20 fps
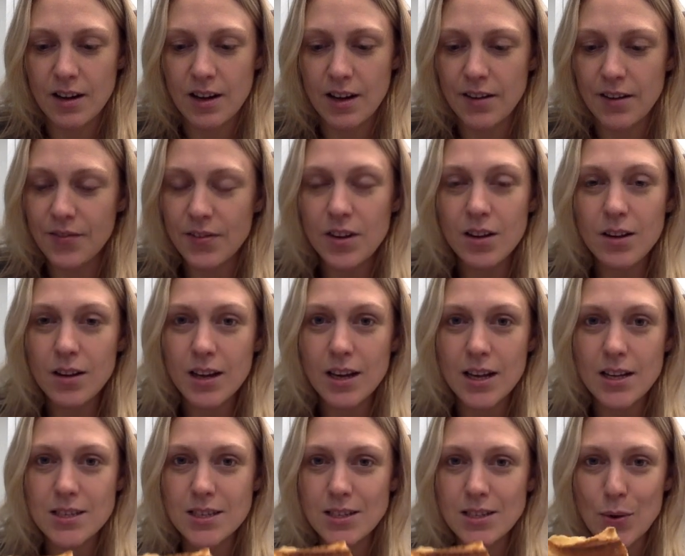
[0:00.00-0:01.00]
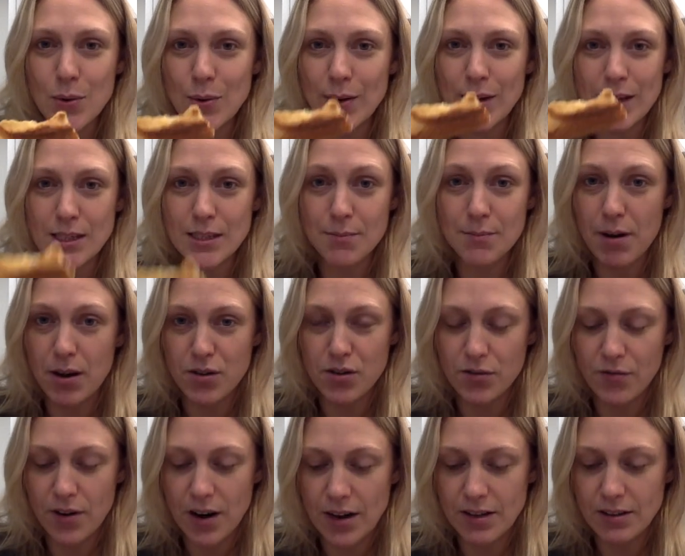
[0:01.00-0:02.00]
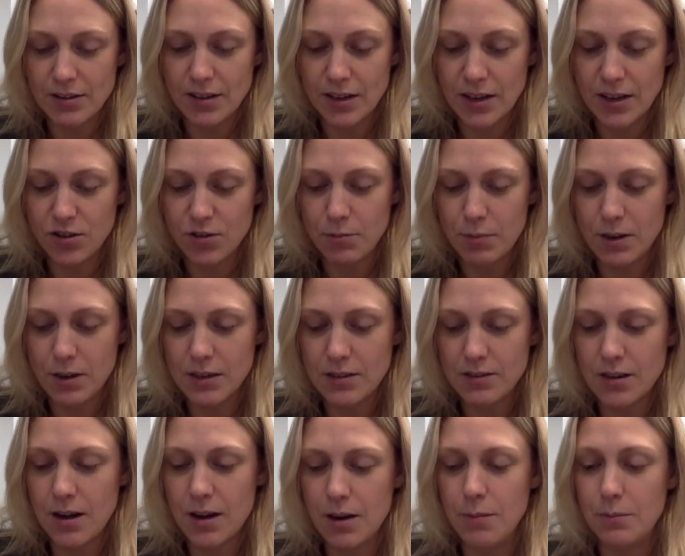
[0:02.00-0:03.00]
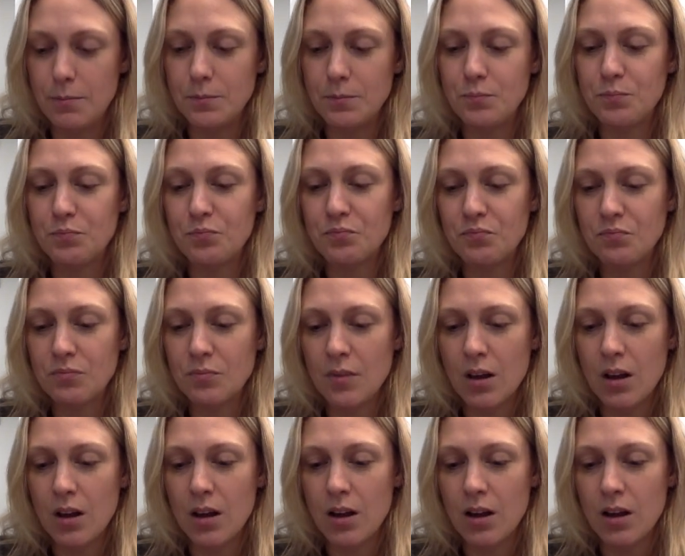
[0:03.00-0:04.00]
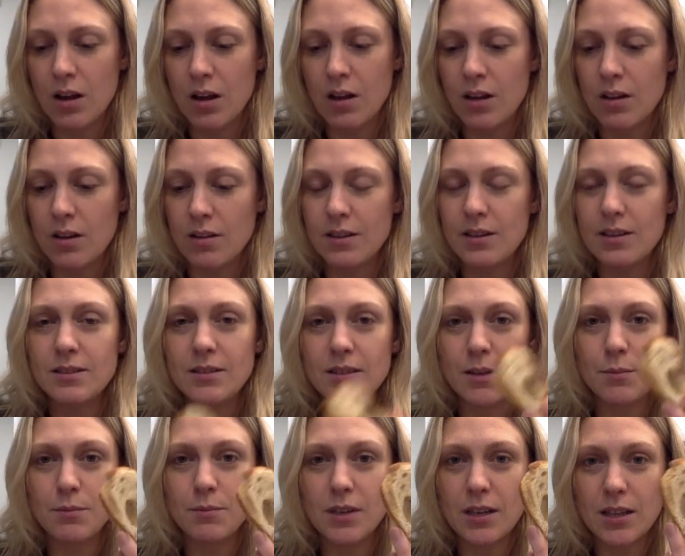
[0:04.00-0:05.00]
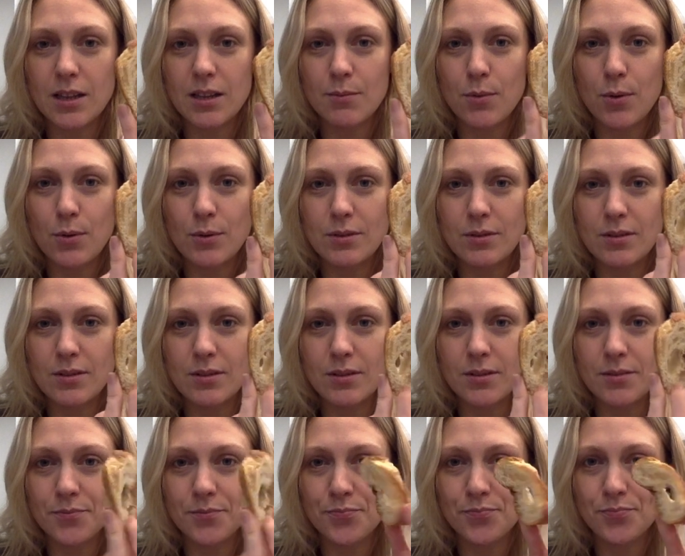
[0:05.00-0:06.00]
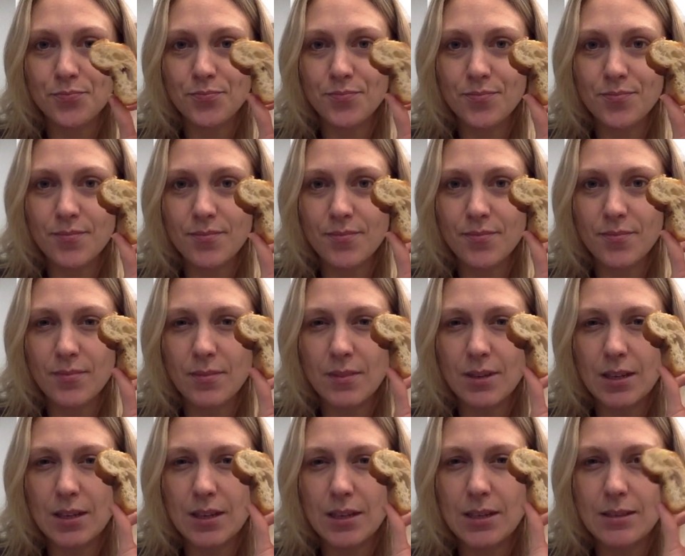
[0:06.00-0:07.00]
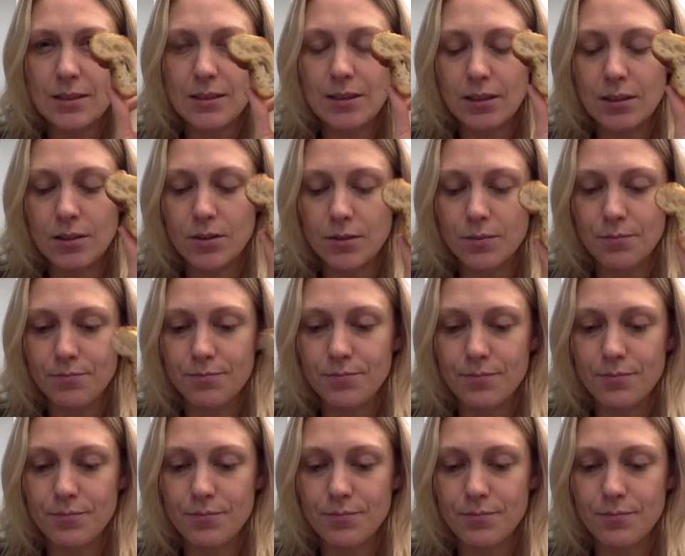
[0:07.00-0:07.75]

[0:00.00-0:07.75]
I feel like it's going into petrified stage, but um, this seems like the most easy or